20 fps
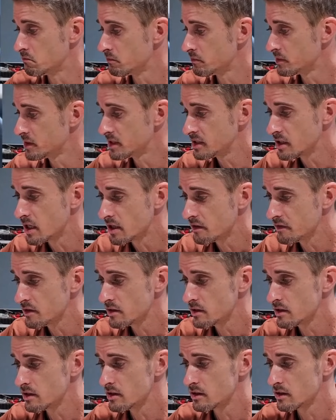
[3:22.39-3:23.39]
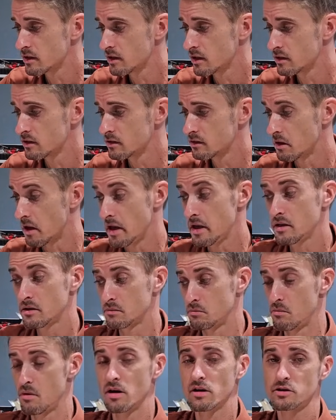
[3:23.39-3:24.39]
service reset,
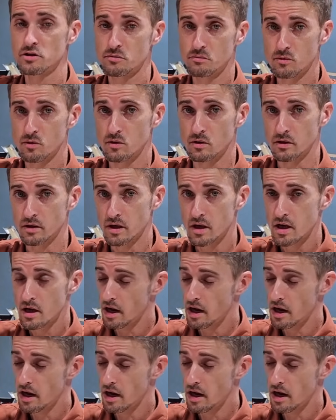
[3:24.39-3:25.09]
and much more.